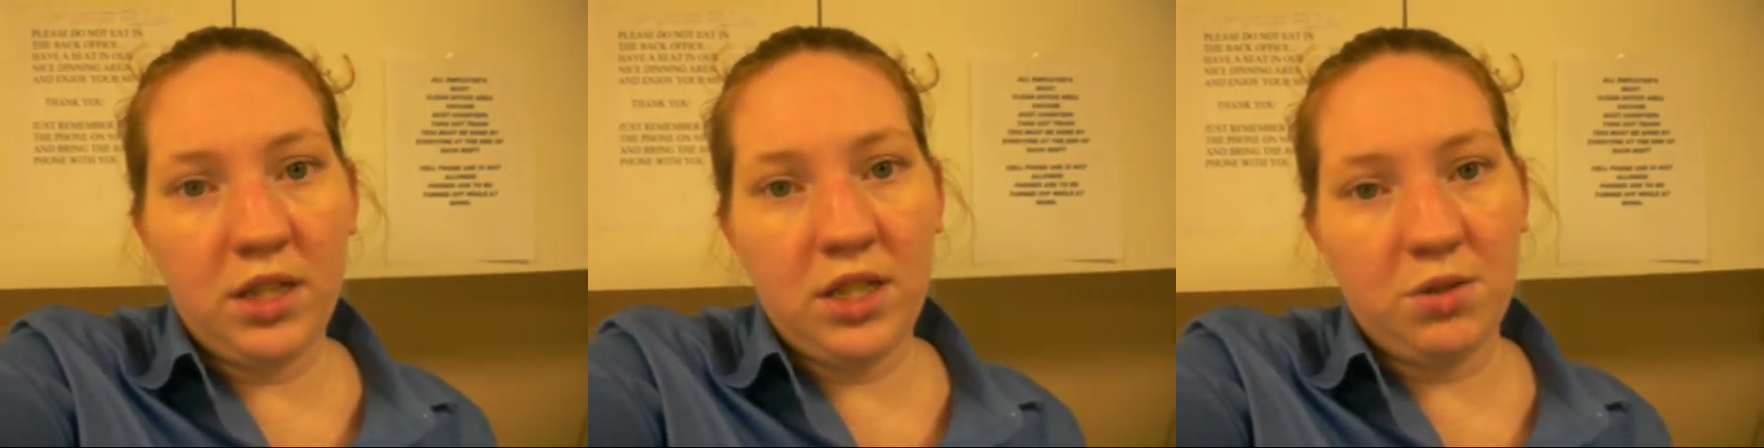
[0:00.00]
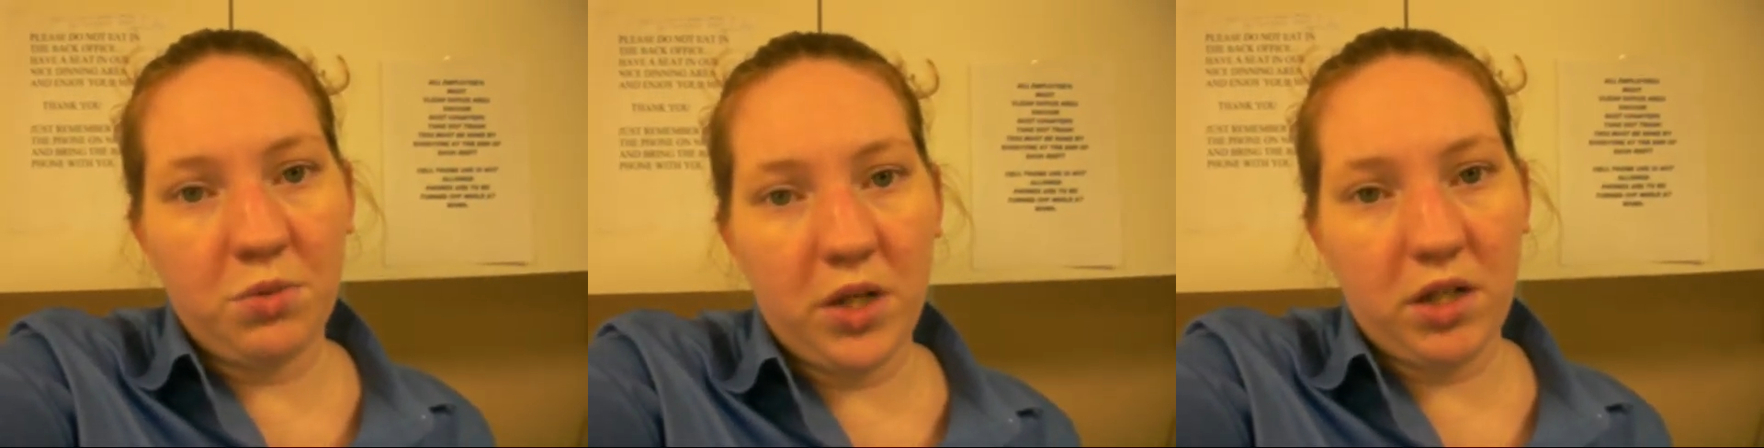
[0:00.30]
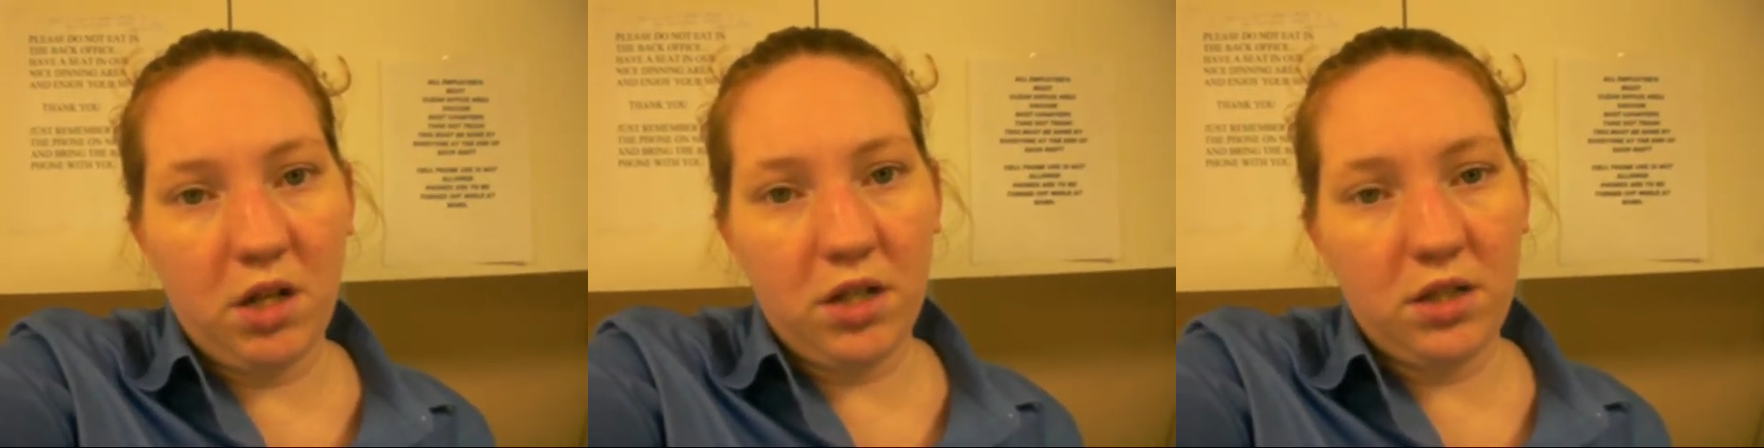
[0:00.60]
need to
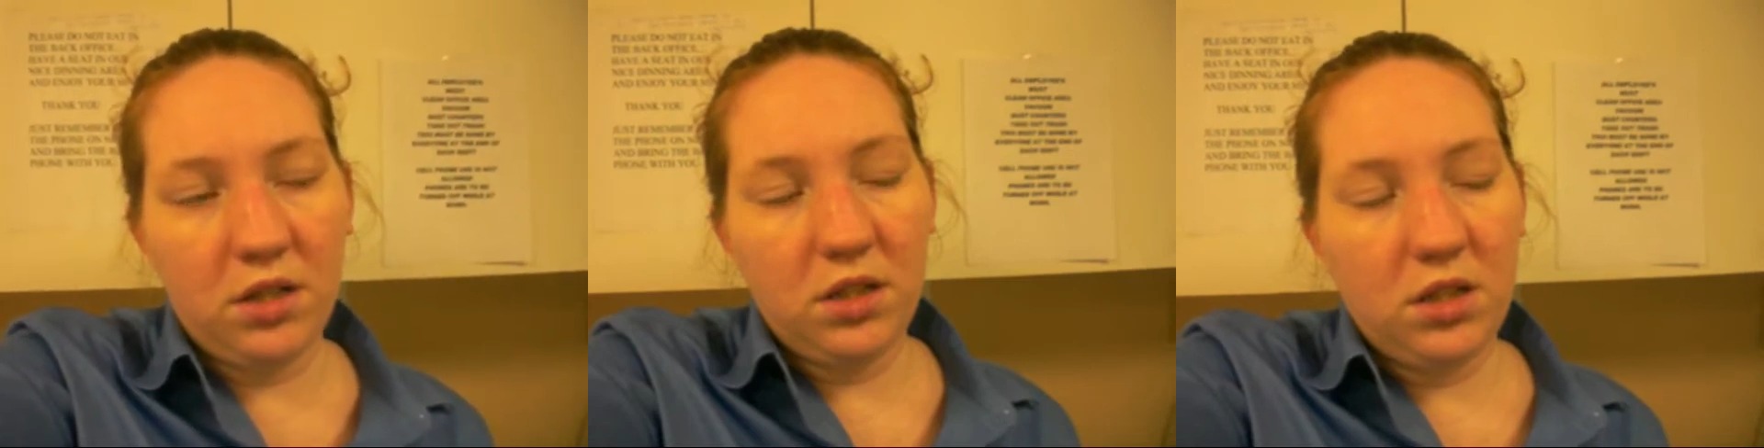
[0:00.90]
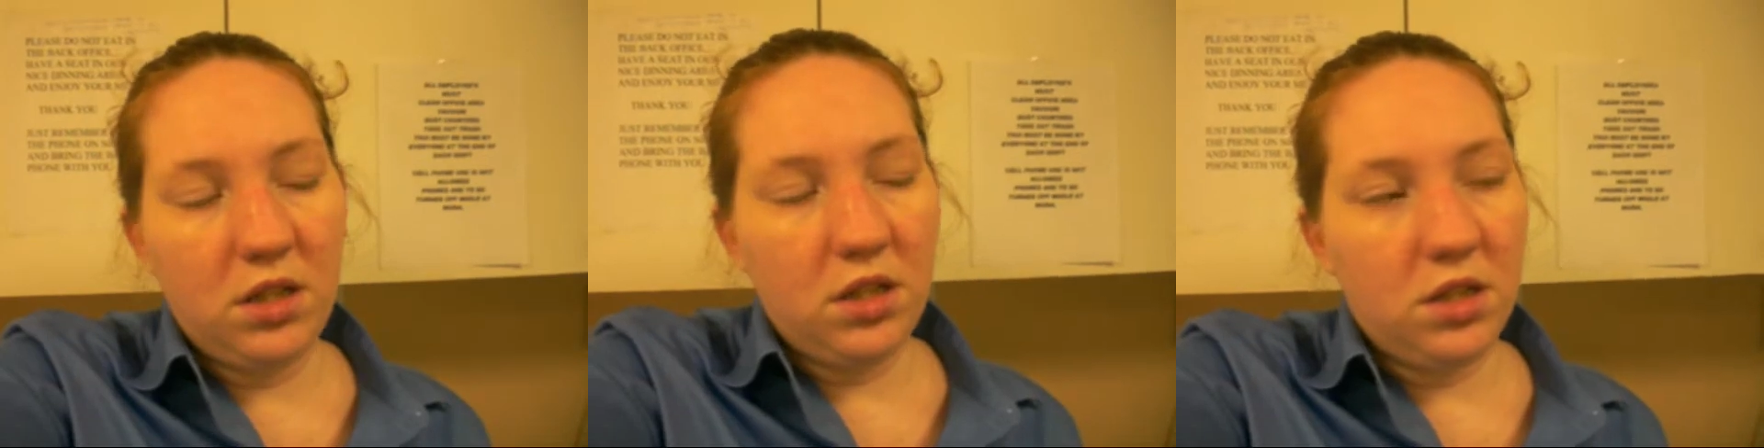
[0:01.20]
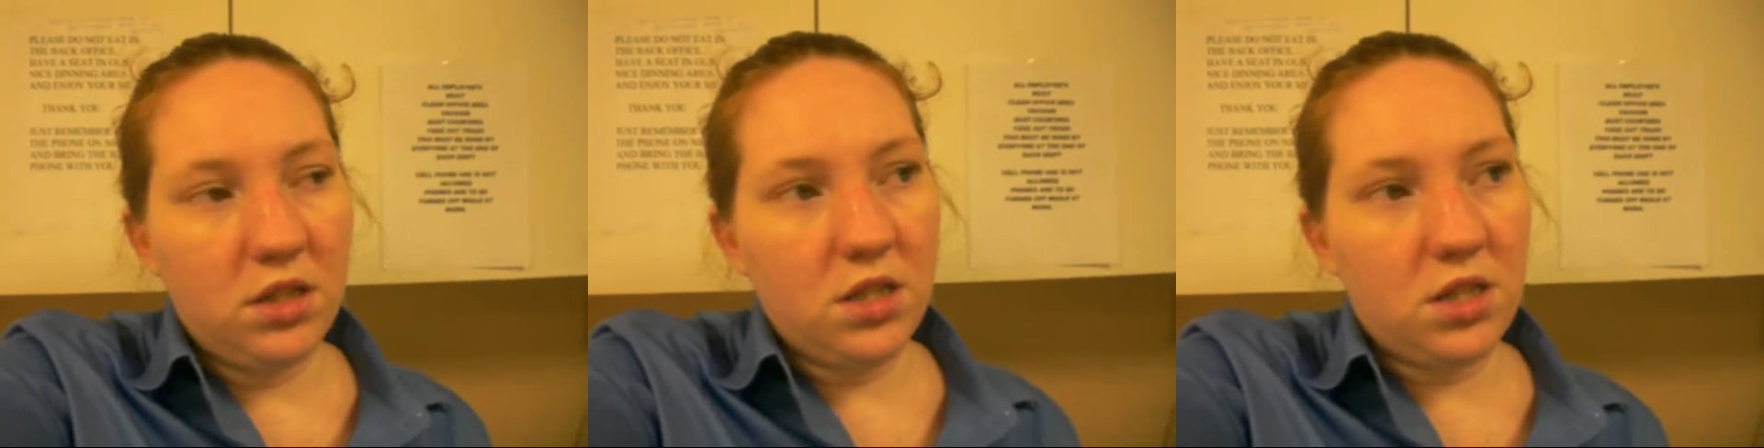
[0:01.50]
work on.
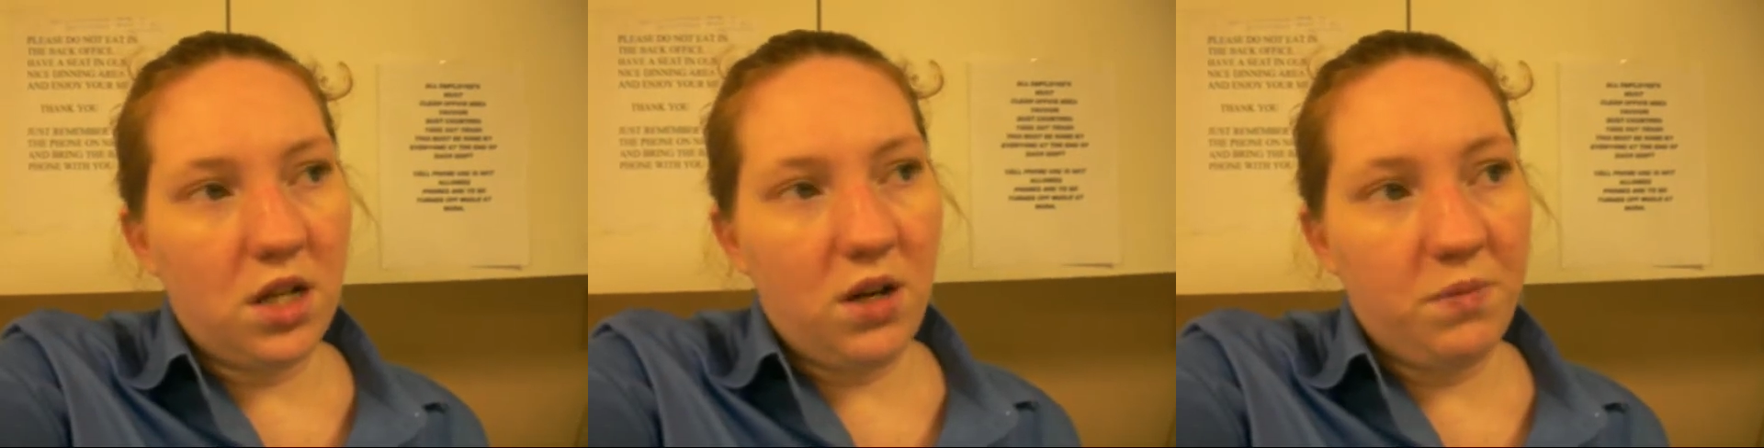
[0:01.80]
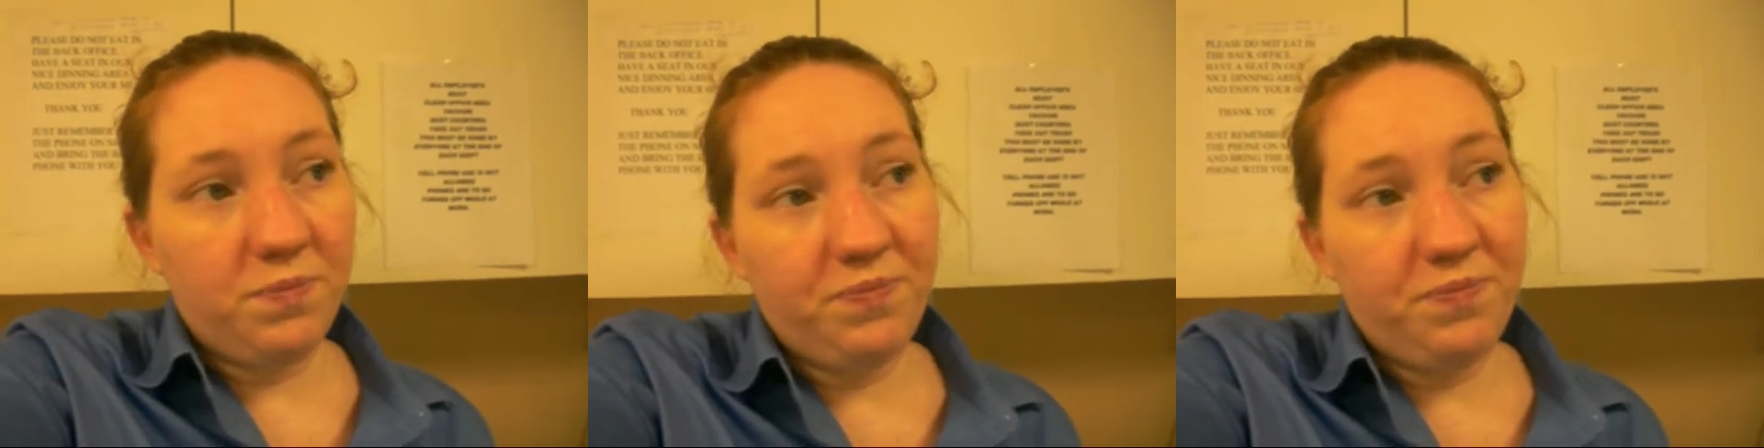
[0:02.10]
So,